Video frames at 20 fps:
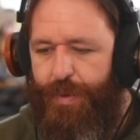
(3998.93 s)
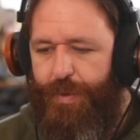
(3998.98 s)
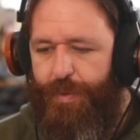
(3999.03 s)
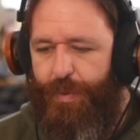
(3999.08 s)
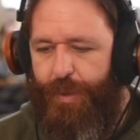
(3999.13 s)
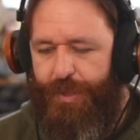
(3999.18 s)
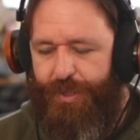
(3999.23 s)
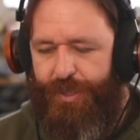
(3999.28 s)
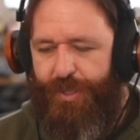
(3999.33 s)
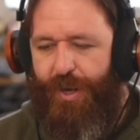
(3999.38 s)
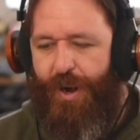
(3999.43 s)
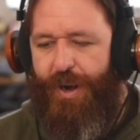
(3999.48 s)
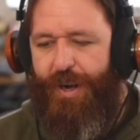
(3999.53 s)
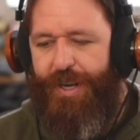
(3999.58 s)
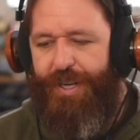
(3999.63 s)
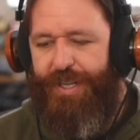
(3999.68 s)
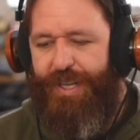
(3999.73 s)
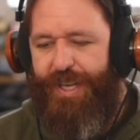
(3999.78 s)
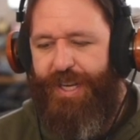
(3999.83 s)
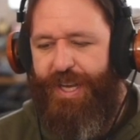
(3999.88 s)
we're
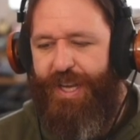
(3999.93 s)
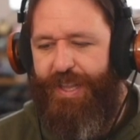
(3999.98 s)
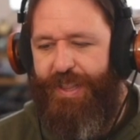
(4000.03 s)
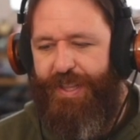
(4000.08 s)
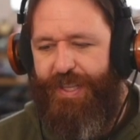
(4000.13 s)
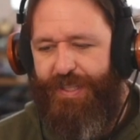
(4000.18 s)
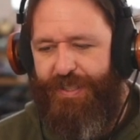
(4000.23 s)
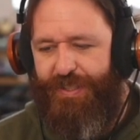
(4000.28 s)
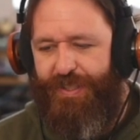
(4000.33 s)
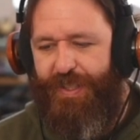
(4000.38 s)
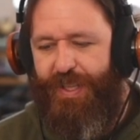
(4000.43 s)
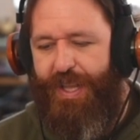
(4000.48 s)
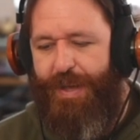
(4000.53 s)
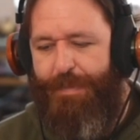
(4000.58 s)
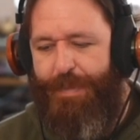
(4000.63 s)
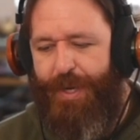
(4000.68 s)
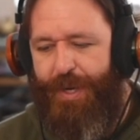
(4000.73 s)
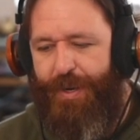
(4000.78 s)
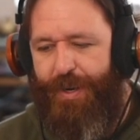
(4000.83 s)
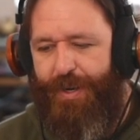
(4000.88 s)
starting to hit this
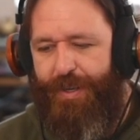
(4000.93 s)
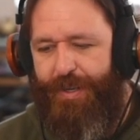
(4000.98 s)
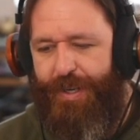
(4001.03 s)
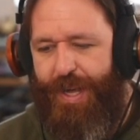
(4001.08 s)
limiter.